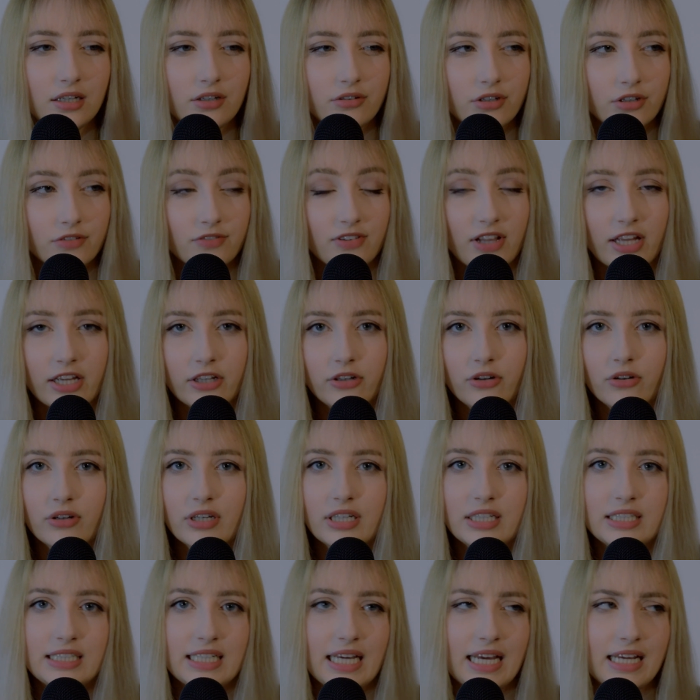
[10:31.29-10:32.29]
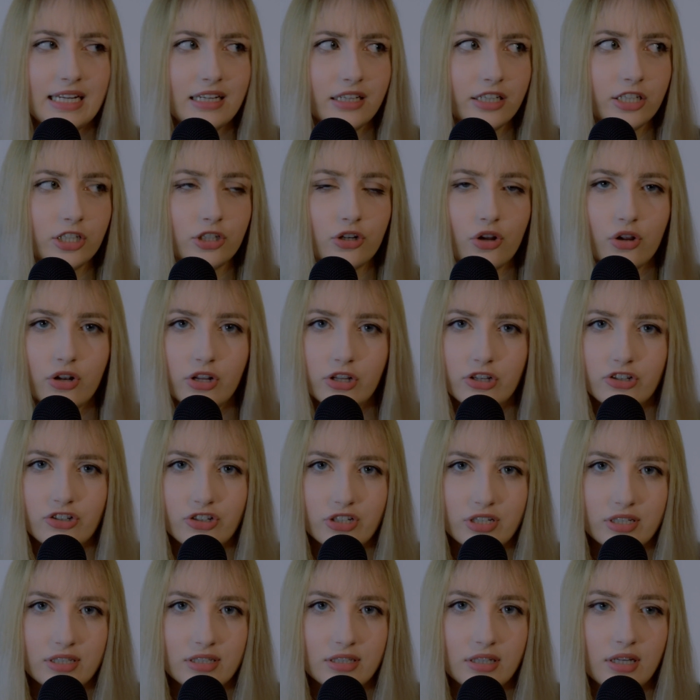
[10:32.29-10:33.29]
reflect on it and acknowledge
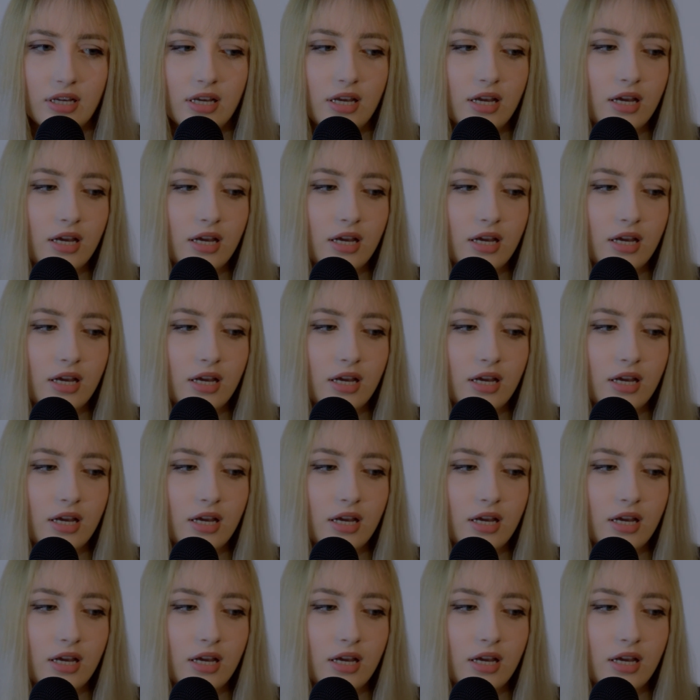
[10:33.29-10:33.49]
it.